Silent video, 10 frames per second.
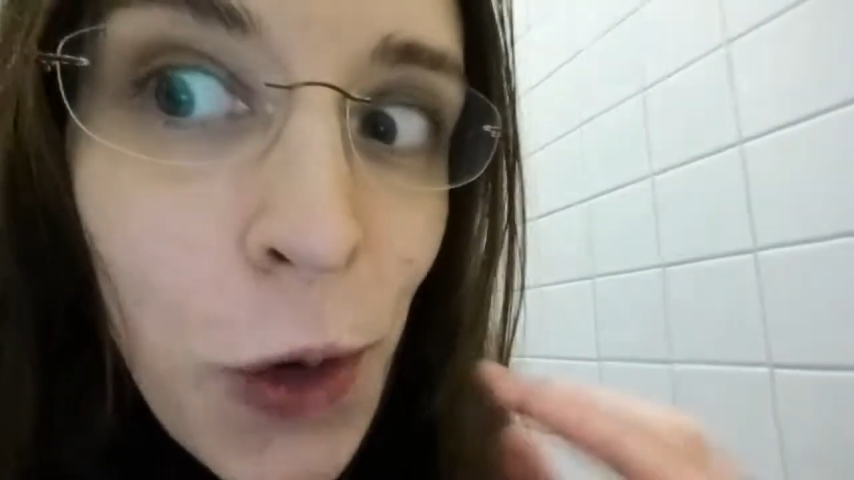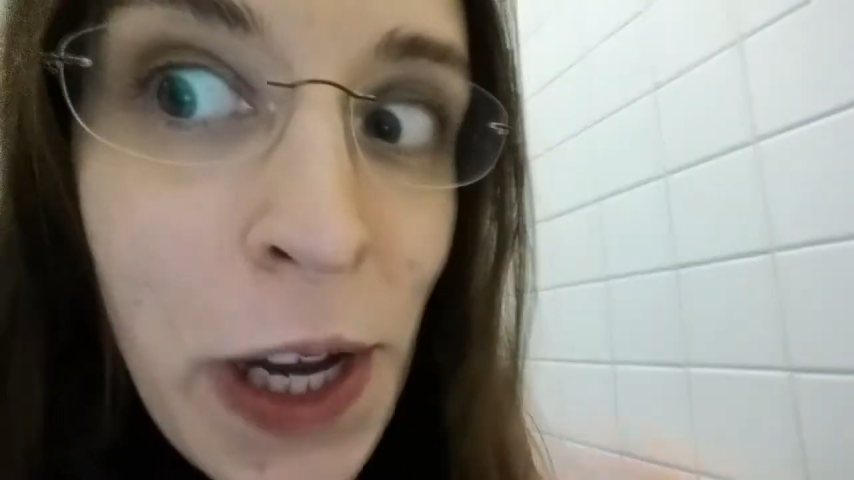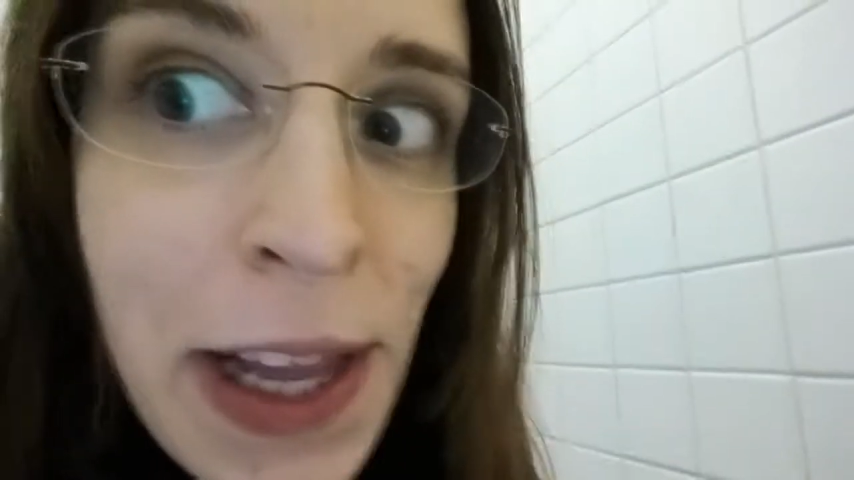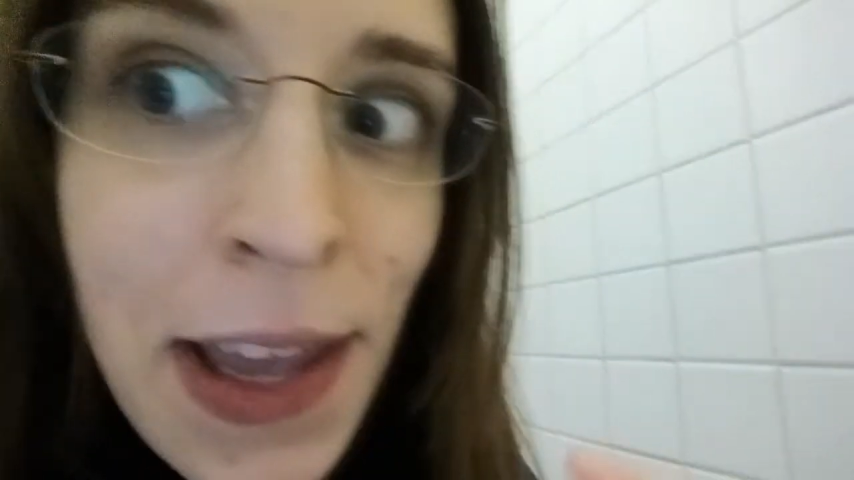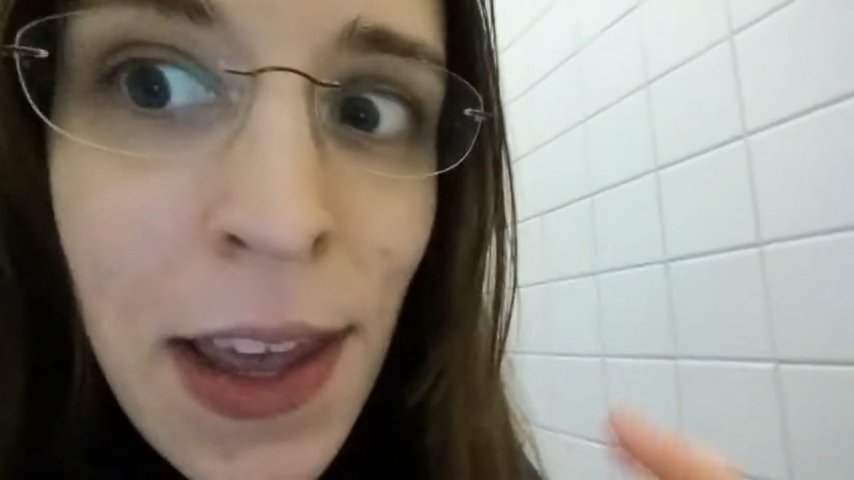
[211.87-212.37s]

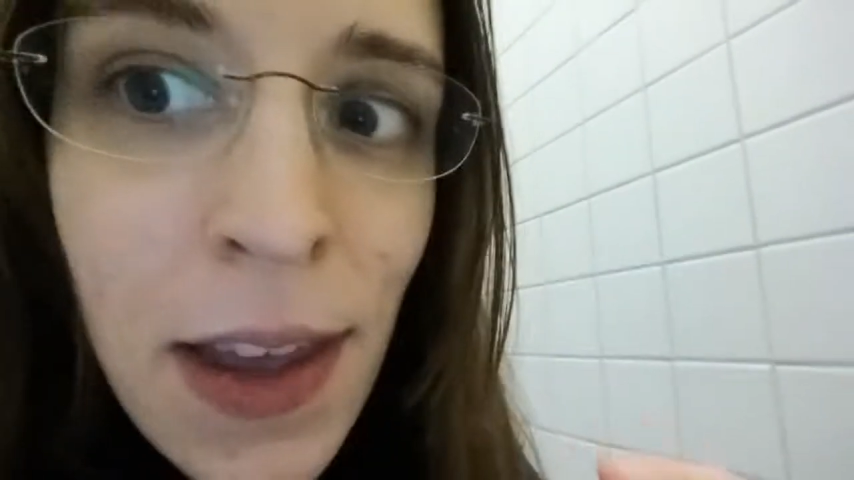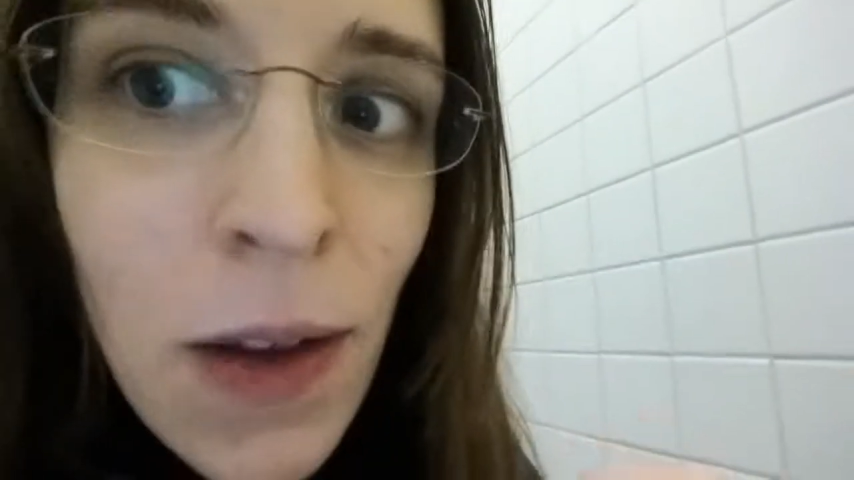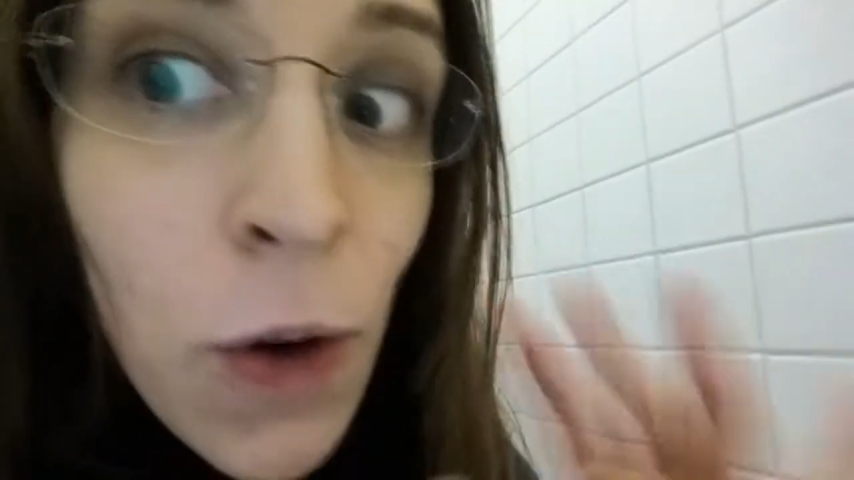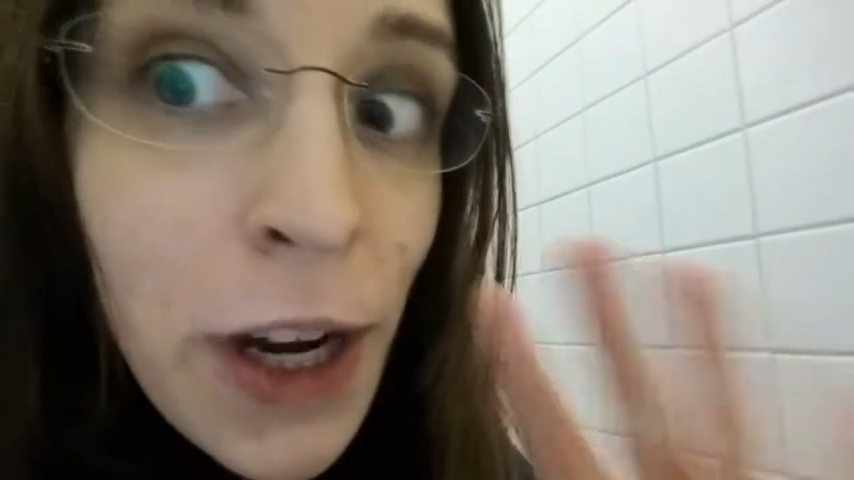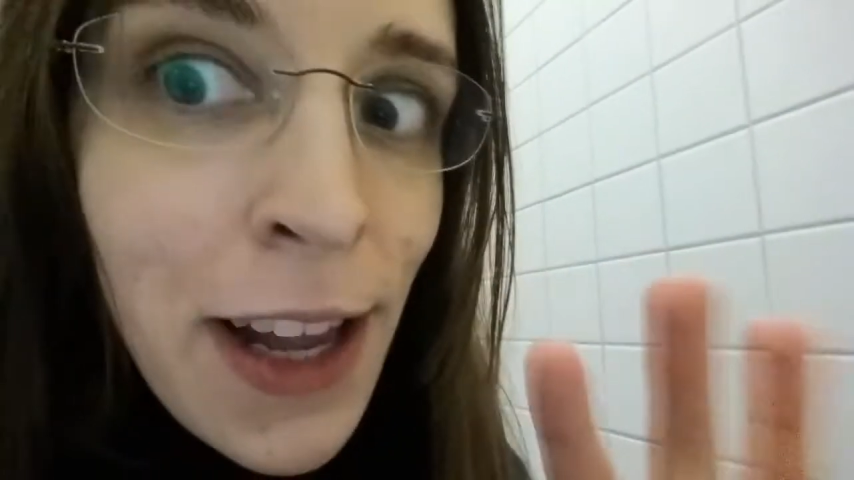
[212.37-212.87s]
really,
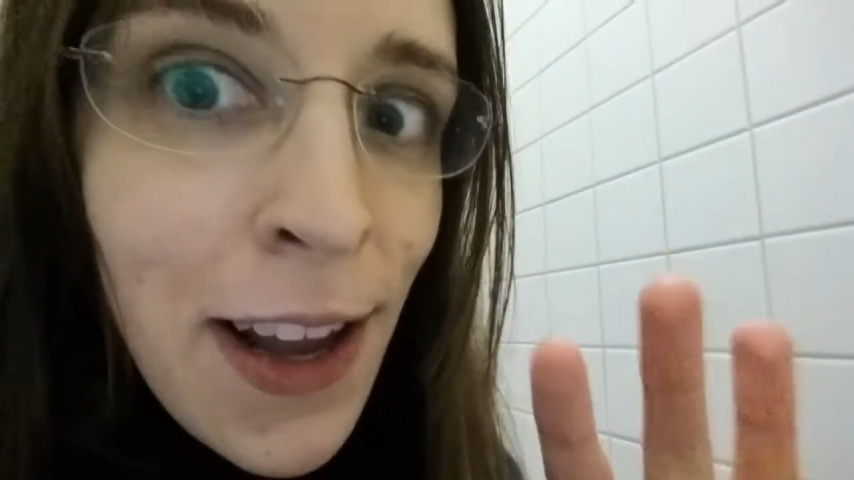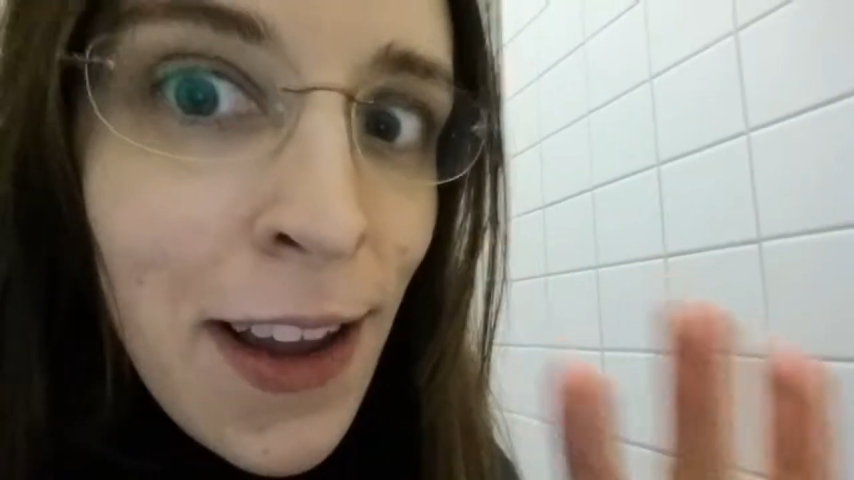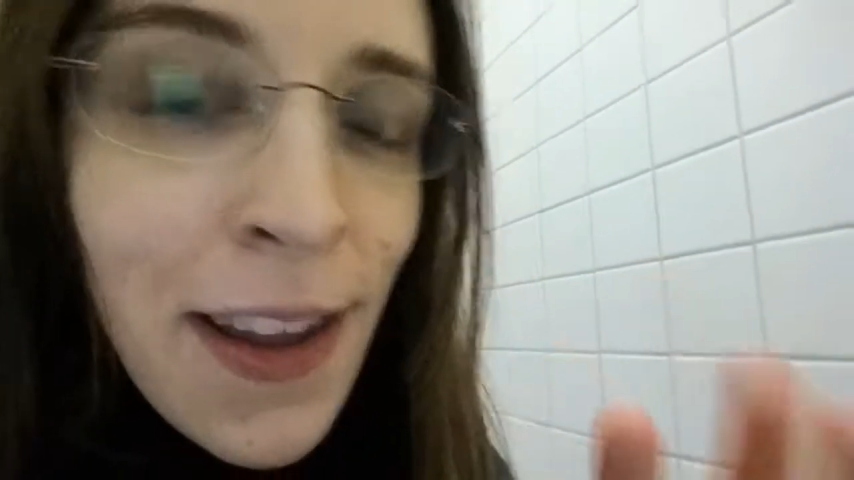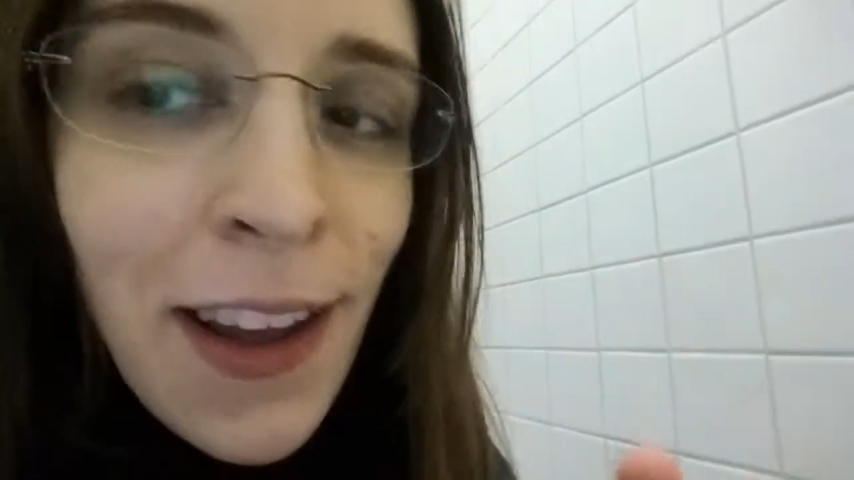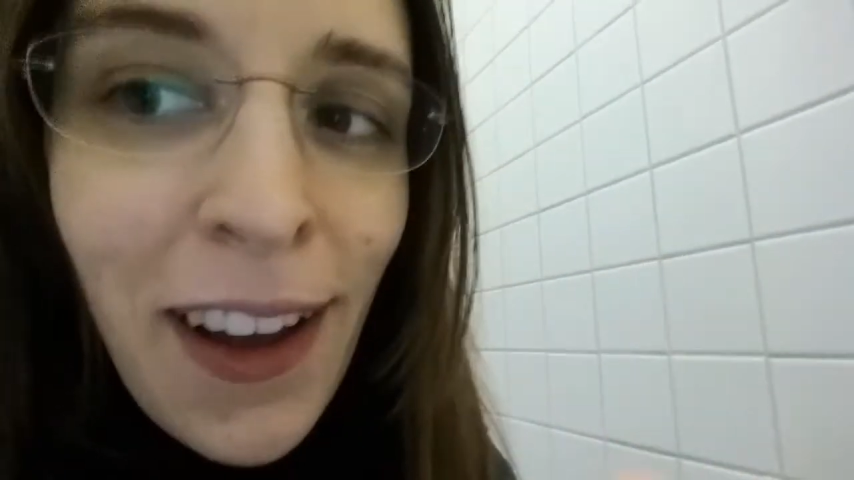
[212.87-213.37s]
really